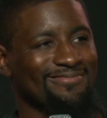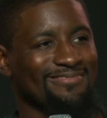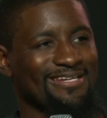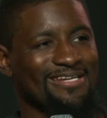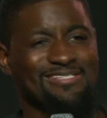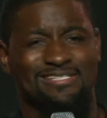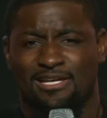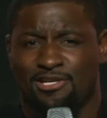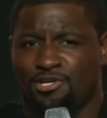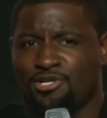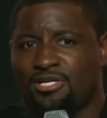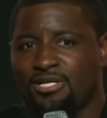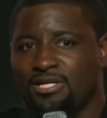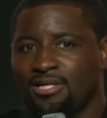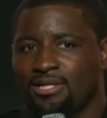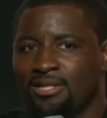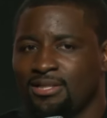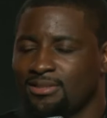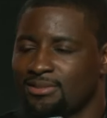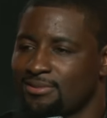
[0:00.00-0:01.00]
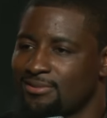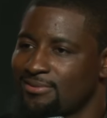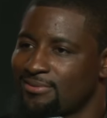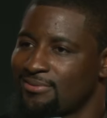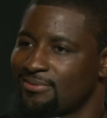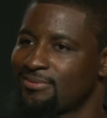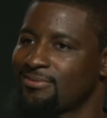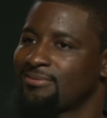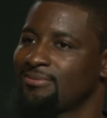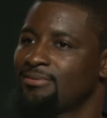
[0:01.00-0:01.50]
He said, You're good,
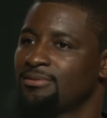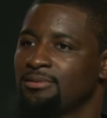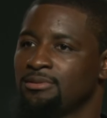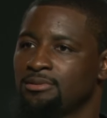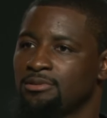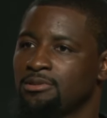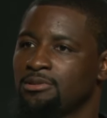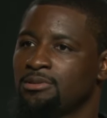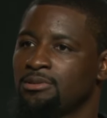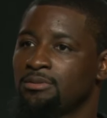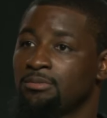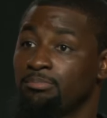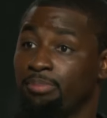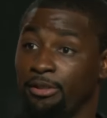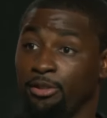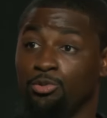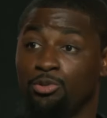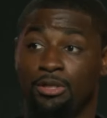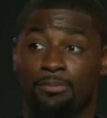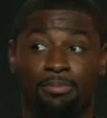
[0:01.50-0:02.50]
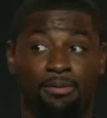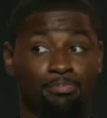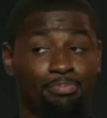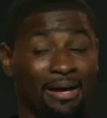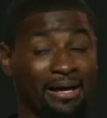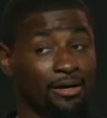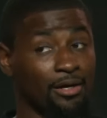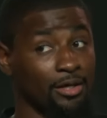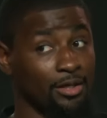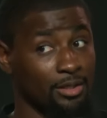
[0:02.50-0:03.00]
but you can be
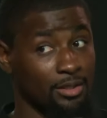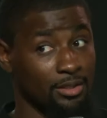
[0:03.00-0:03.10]
better.